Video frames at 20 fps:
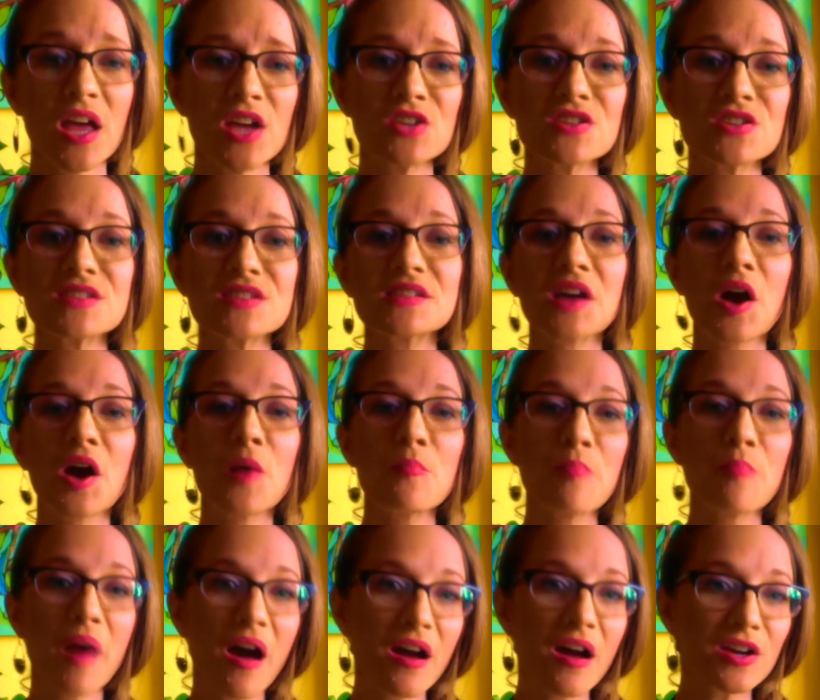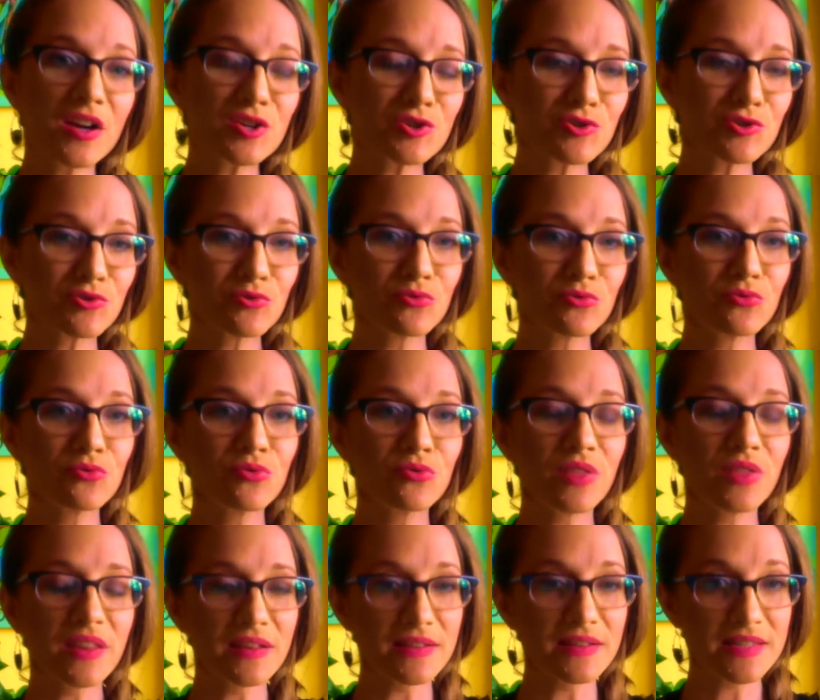just come back to
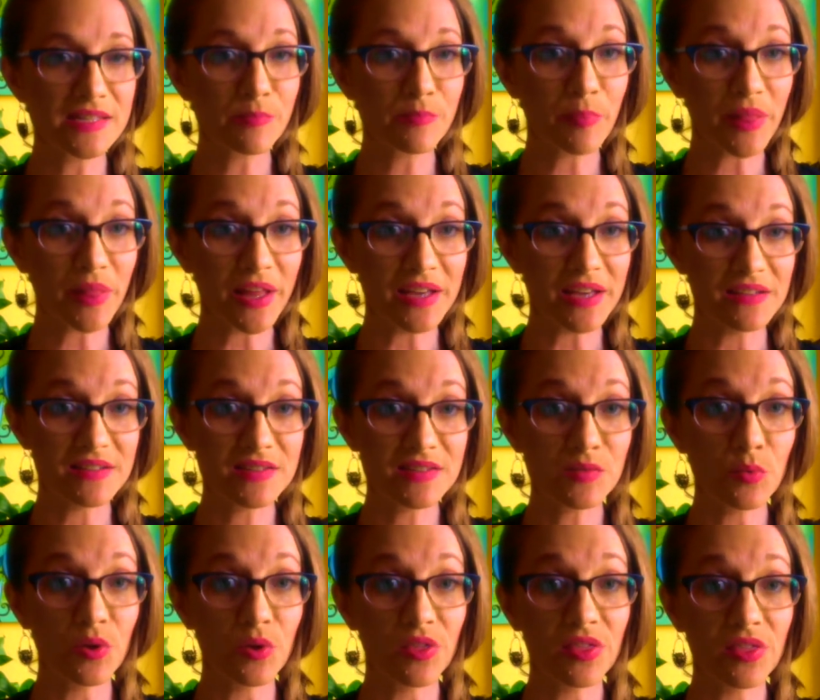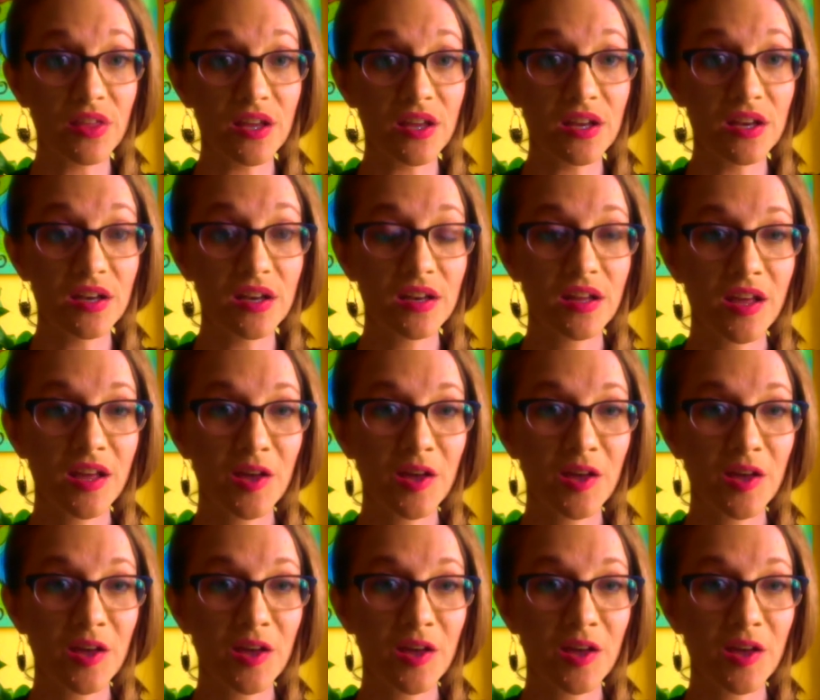this place within,